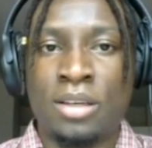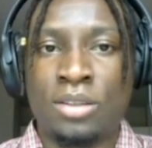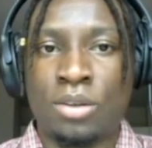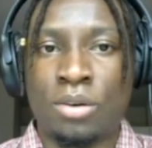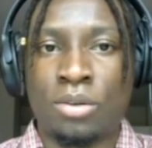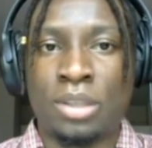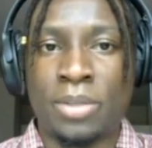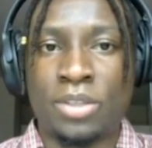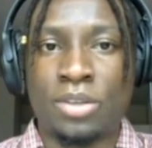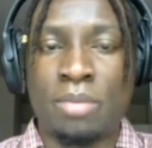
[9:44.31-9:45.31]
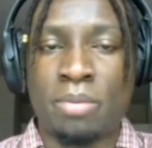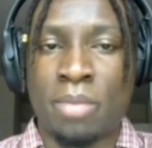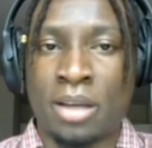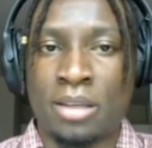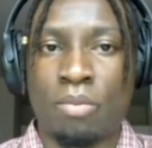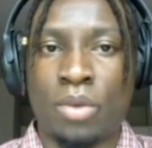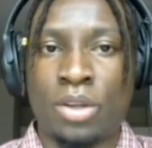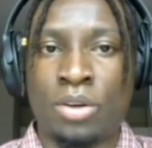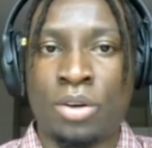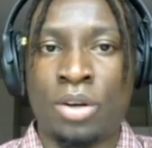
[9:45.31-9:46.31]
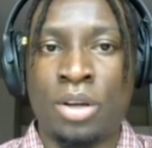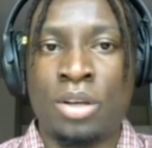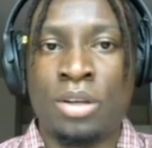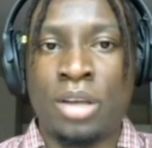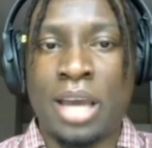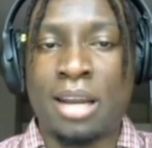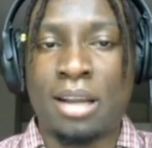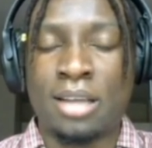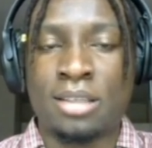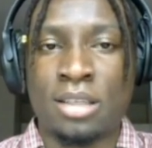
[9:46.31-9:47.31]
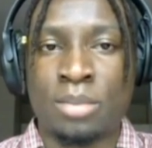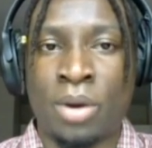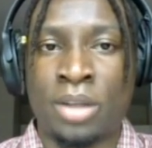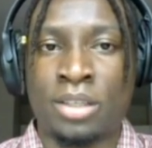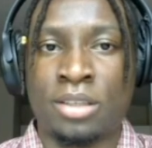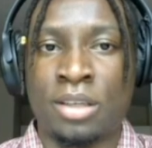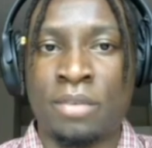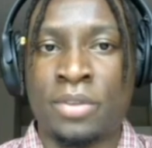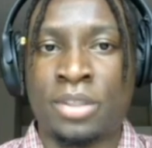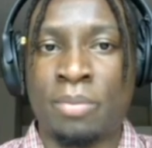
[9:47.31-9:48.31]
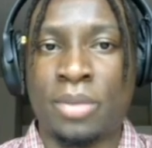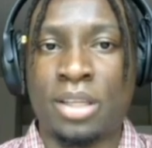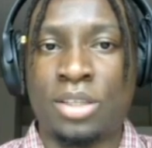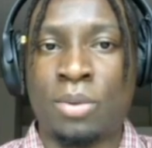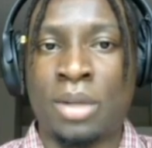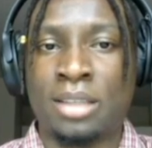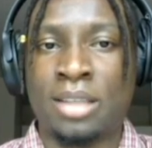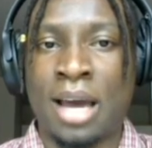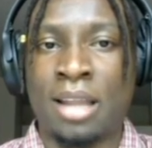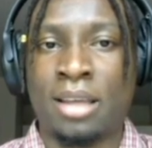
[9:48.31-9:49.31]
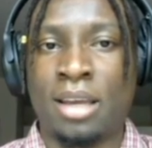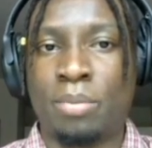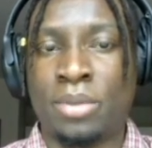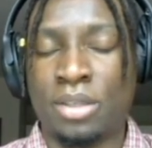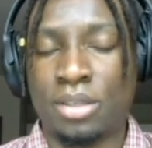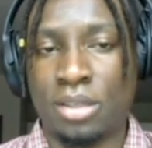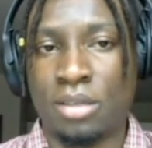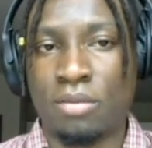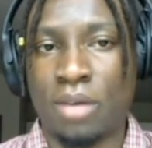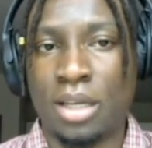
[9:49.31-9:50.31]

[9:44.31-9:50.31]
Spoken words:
So something to keep in mind when you're analyzing this project to see if it's something that you would like to allocate a position in, right?